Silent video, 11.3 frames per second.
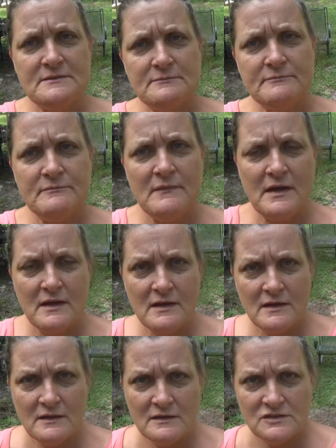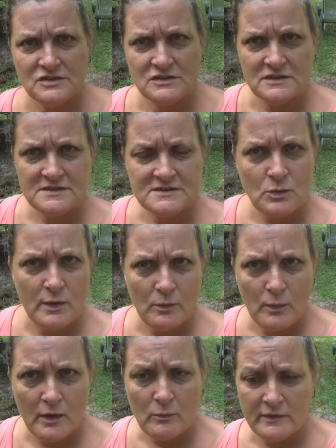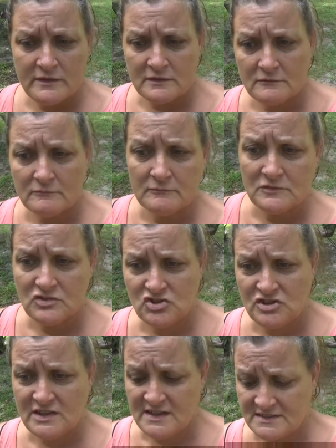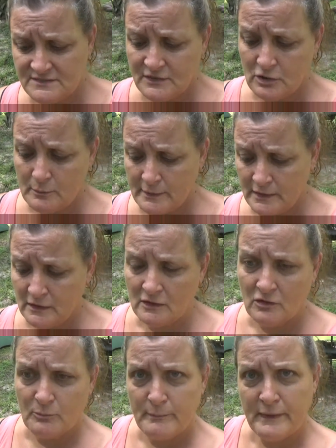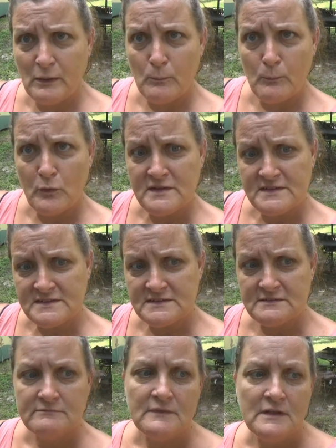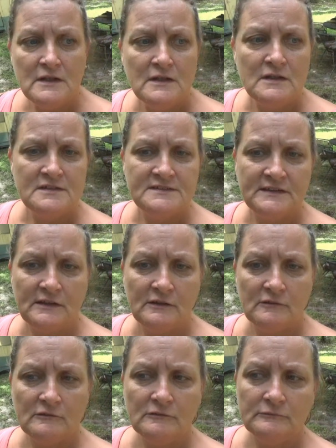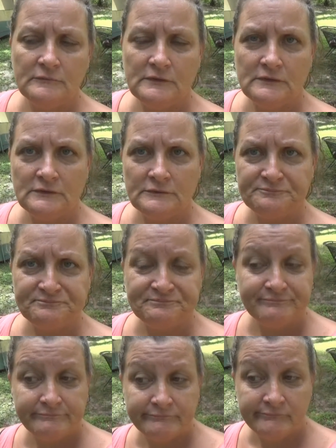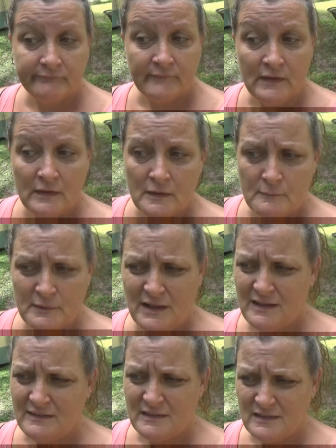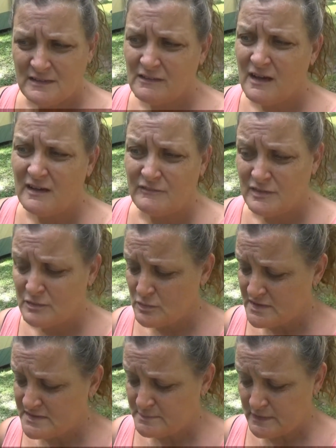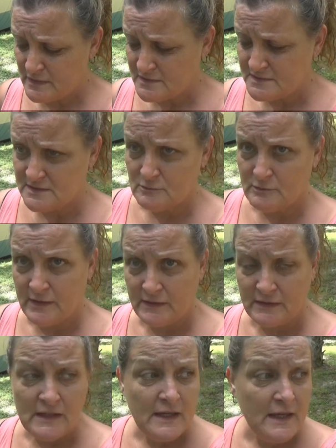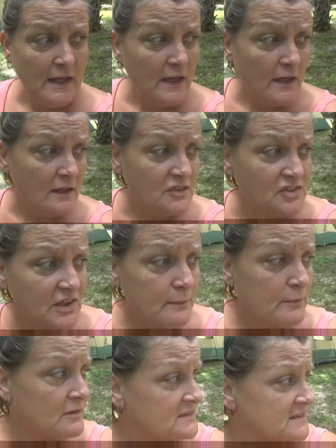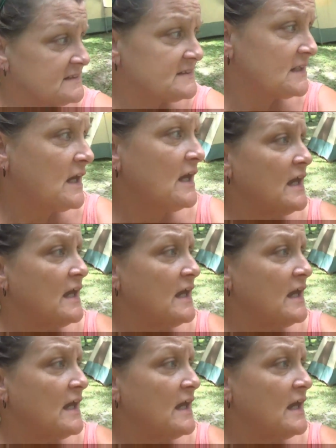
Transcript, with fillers: them, and she does quite well with them. She gets very big, big ones. So, um, but I think a lot of it was because of the rain. And Shea Bears is,